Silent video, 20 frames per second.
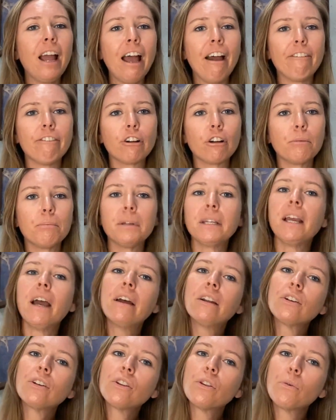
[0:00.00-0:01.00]
ever be
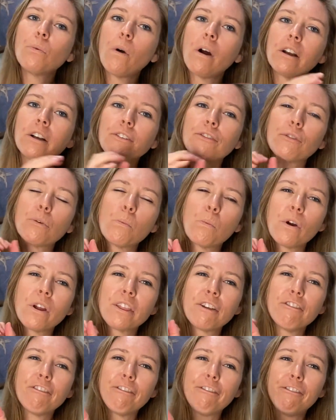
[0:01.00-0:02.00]
under the water for more
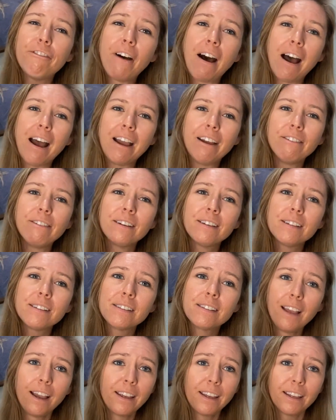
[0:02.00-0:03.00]
than 5
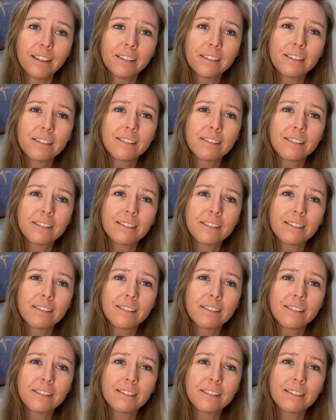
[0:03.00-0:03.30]
seconds.